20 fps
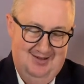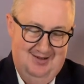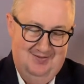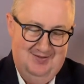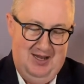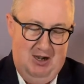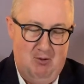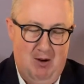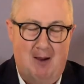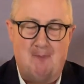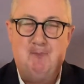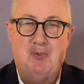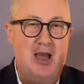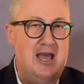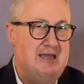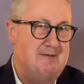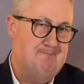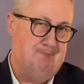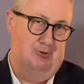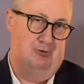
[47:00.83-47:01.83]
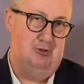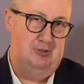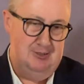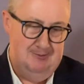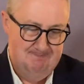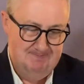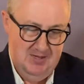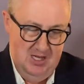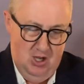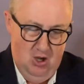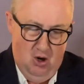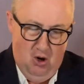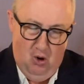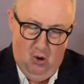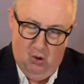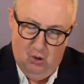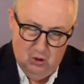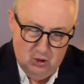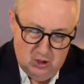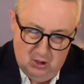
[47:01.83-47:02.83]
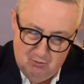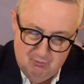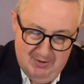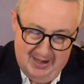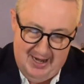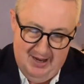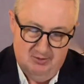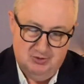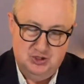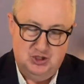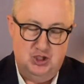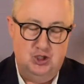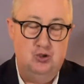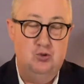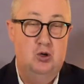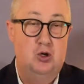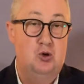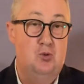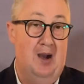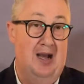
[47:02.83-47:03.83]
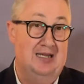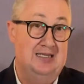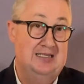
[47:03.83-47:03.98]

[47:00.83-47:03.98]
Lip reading: There are people all around you who are